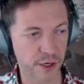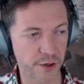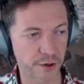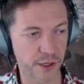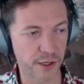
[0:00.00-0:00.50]
the
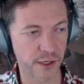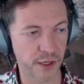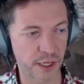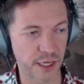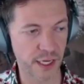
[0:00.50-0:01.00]
code
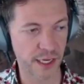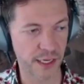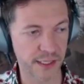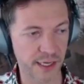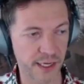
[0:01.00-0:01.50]

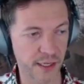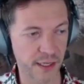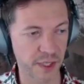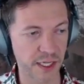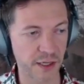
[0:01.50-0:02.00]
and
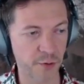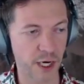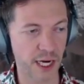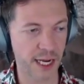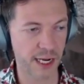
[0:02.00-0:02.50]
tell
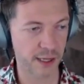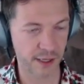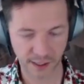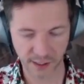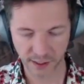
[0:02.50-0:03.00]
me
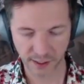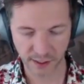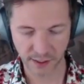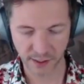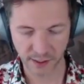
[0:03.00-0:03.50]
why.
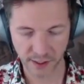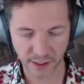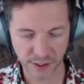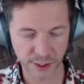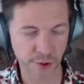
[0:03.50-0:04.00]

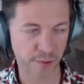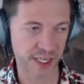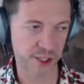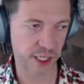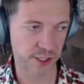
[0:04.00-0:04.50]

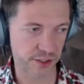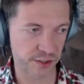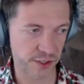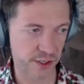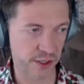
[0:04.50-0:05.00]
Don't make
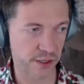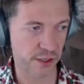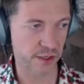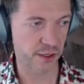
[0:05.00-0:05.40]
changes.